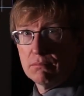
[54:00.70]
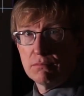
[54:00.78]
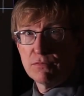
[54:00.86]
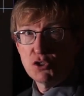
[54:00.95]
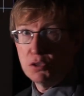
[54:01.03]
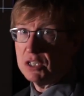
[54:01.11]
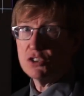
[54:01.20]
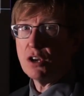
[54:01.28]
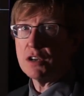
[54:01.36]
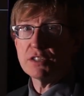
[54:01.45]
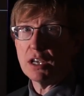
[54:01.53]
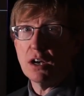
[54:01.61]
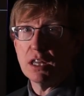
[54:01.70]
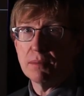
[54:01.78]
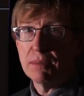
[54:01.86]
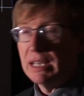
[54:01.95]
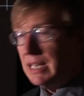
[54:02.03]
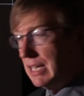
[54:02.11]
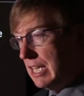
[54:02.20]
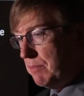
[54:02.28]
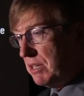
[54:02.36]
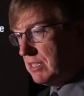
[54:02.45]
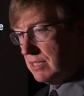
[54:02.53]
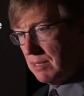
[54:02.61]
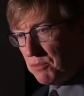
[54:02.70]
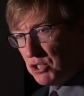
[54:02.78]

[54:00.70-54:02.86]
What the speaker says: shooting stars, they call them. It'd be some